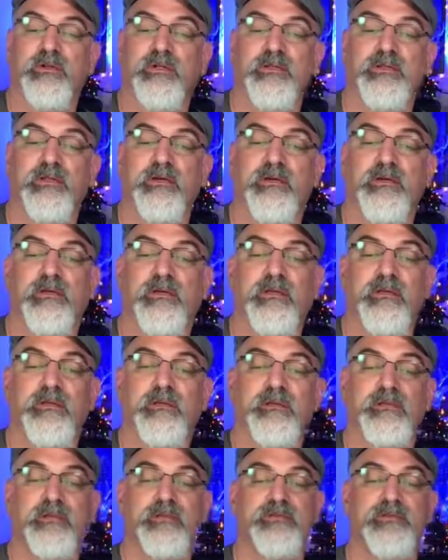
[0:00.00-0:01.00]
Like
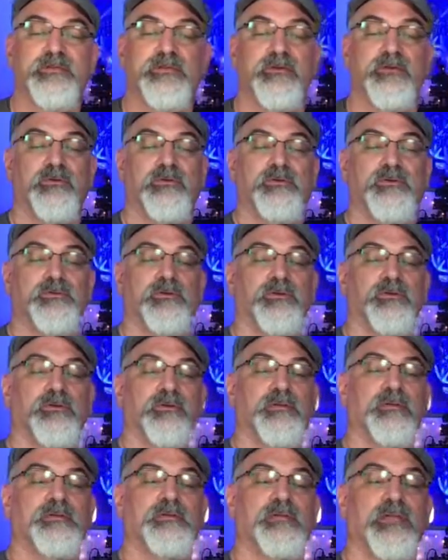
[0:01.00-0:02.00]
this tone
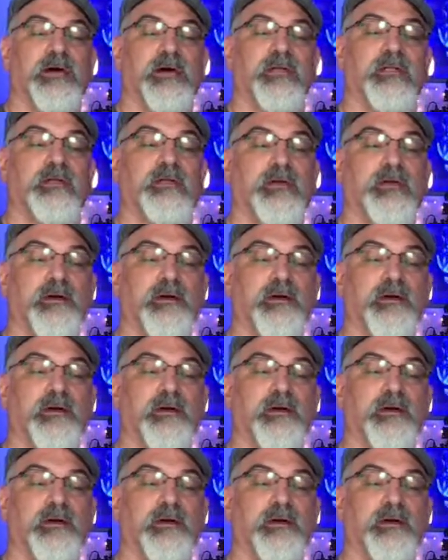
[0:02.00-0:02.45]
control is not